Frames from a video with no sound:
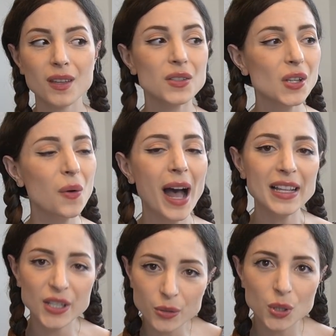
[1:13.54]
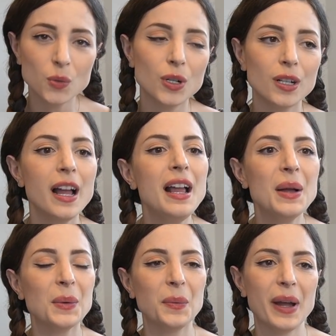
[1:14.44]
So as usual,
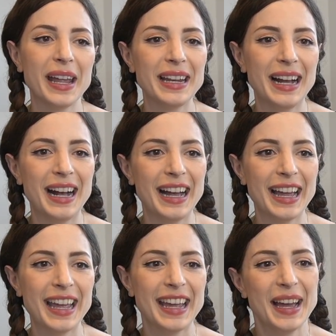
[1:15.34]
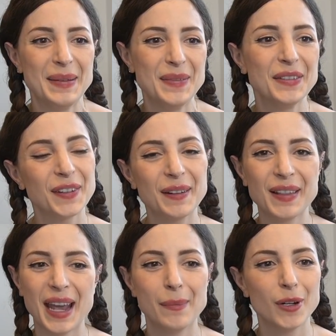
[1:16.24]
when I am in front of the
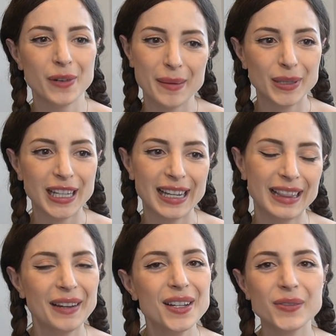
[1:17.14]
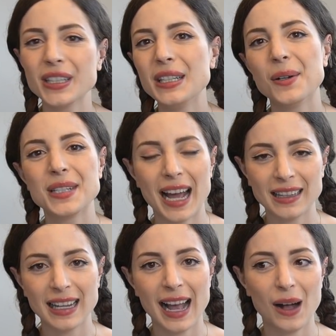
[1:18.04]
camera rambling, there is really no
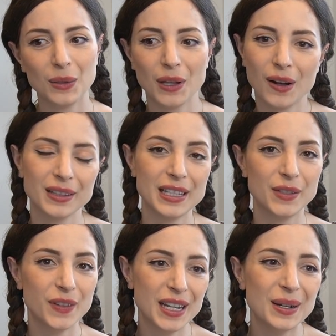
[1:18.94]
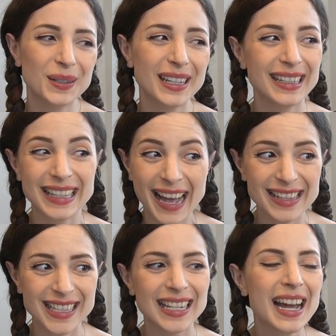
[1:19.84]
telling how long this video could
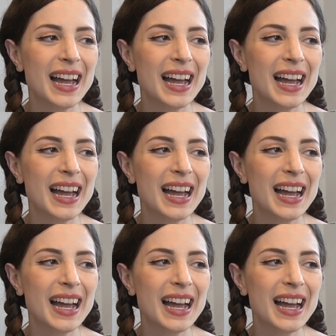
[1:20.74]
get.